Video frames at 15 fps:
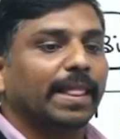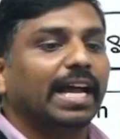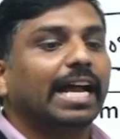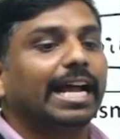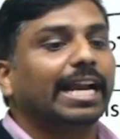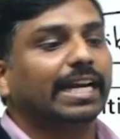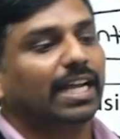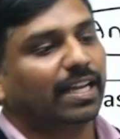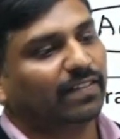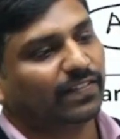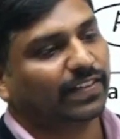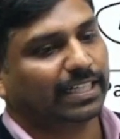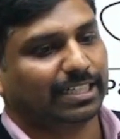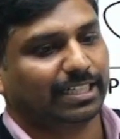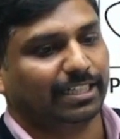
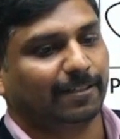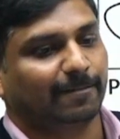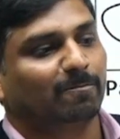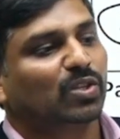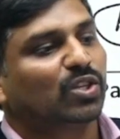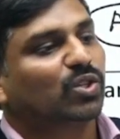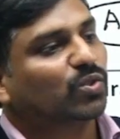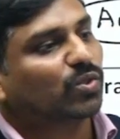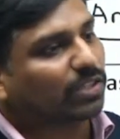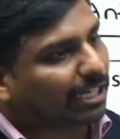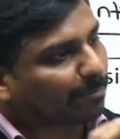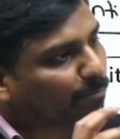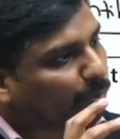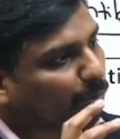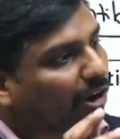unaffected. So that
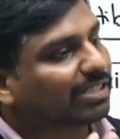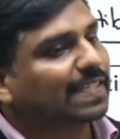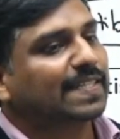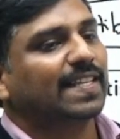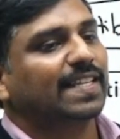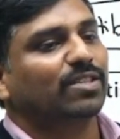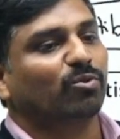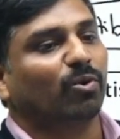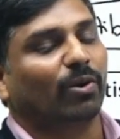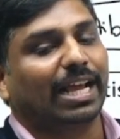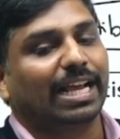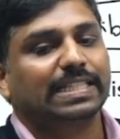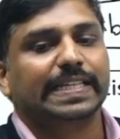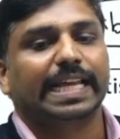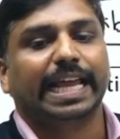process is known as
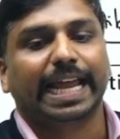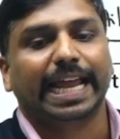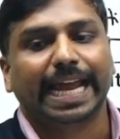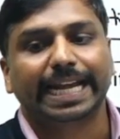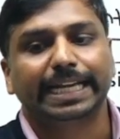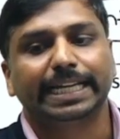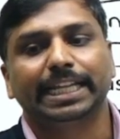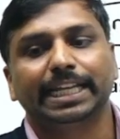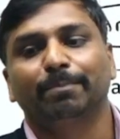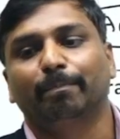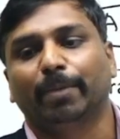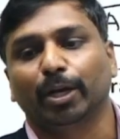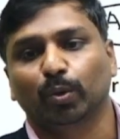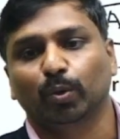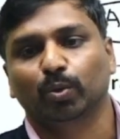
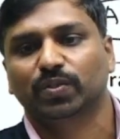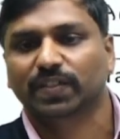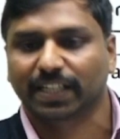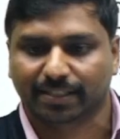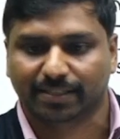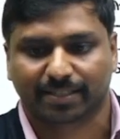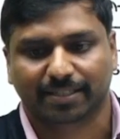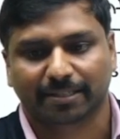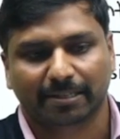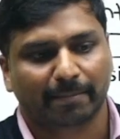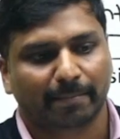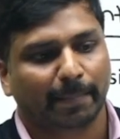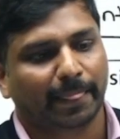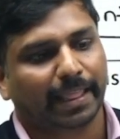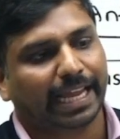antibiosis.
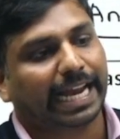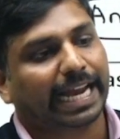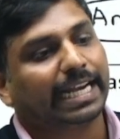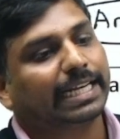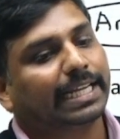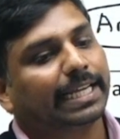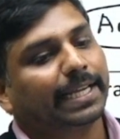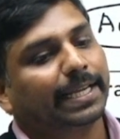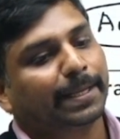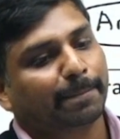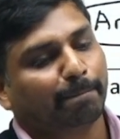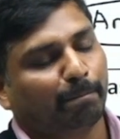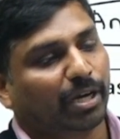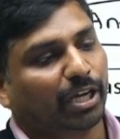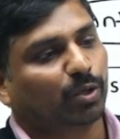
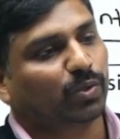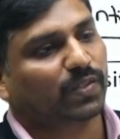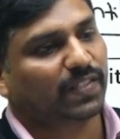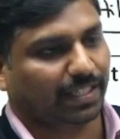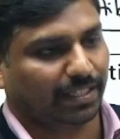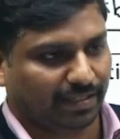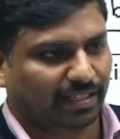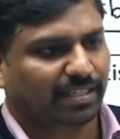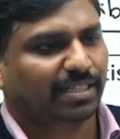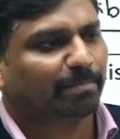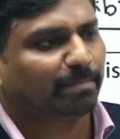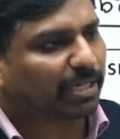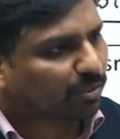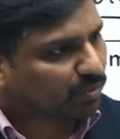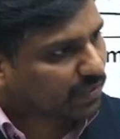Antibiosis, simply
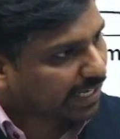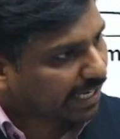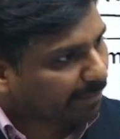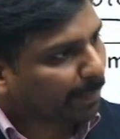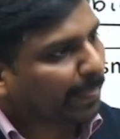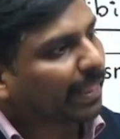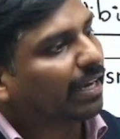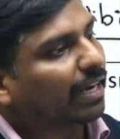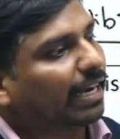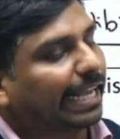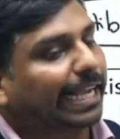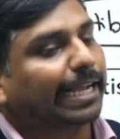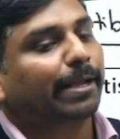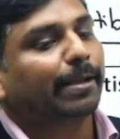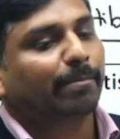to say, like,
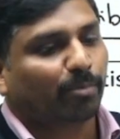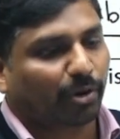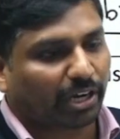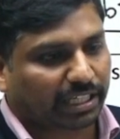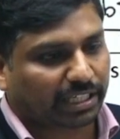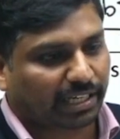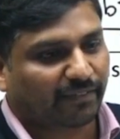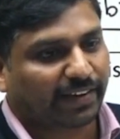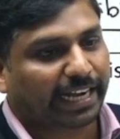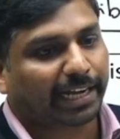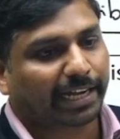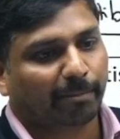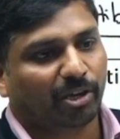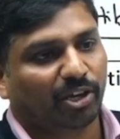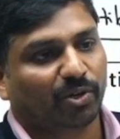production of
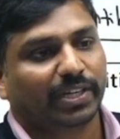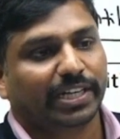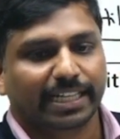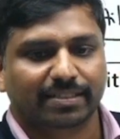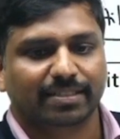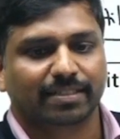antibiotics